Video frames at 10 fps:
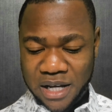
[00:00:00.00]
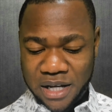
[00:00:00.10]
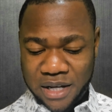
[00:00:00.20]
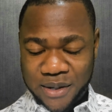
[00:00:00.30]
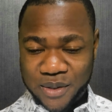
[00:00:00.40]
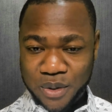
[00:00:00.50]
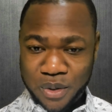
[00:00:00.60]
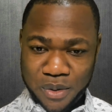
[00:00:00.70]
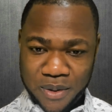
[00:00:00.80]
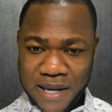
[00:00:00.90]
So
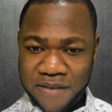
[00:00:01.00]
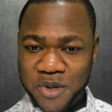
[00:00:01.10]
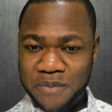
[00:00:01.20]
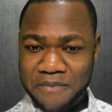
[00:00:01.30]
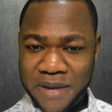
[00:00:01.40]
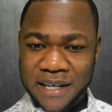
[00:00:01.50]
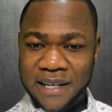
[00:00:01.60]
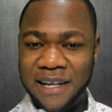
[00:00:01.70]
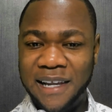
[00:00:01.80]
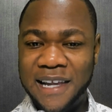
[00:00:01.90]
you have to make a
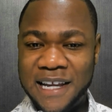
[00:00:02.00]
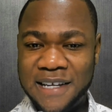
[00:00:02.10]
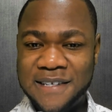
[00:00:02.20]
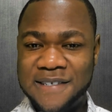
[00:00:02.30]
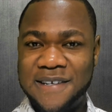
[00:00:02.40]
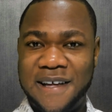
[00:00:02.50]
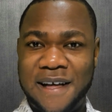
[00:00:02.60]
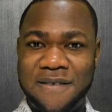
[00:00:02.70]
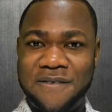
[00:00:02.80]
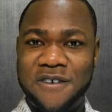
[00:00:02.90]
list
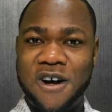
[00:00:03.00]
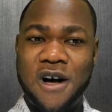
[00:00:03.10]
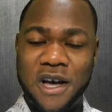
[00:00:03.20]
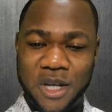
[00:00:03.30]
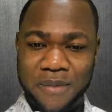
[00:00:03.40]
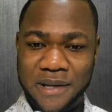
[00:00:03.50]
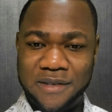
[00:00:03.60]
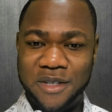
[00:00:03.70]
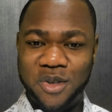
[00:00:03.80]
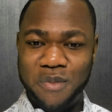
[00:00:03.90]
of arguments.
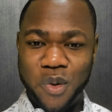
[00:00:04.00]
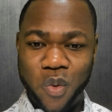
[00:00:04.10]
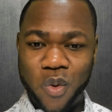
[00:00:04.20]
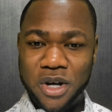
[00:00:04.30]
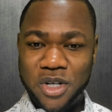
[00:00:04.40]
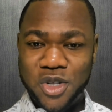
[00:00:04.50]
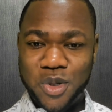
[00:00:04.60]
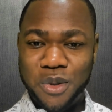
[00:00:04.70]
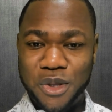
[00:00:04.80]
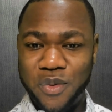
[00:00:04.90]
It could be 1,
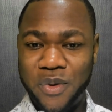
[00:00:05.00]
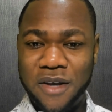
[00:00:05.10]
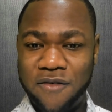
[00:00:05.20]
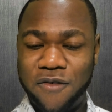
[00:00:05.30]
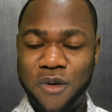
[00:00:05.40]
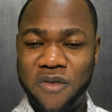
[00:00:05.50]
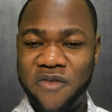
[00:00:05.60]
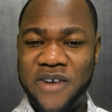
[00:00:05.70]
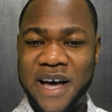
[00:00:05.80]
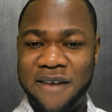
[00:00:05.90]
2, 3, 4,
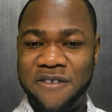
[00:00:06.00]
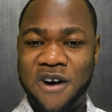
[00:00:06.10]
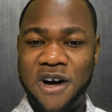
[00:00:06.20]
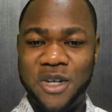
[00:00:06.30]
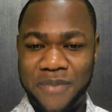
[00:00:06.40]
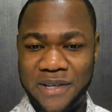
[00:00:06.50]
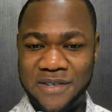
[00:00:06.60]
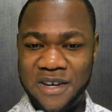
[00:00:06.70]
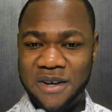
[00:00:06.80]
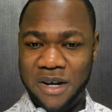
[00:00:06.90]
5 arguments
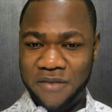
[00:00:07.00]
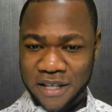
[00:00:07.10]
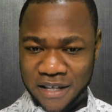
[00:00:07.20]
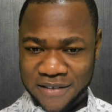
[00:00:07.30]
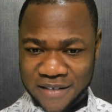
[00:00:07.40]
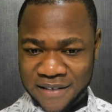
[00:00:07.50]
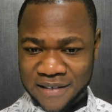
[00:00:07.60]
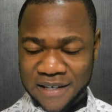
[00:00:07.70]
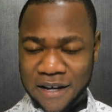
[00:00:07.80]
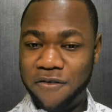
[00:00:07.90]
of your thesis,
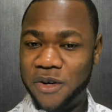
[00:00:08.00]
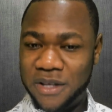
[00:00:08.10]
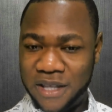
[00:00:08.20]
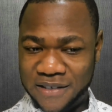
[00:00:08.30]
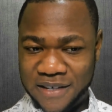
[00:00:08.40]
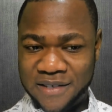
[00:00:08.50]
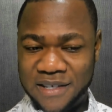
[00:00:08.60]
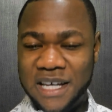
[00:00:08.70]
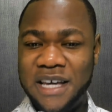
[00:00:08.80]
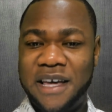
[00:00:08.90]
for your thesis.
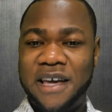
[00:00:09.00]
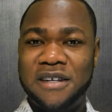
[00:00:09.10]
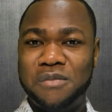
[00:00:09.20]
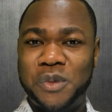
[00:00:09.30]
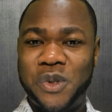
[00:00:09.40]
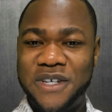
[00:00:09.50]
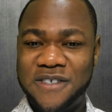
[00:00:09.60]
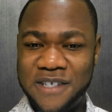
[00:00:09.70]
and present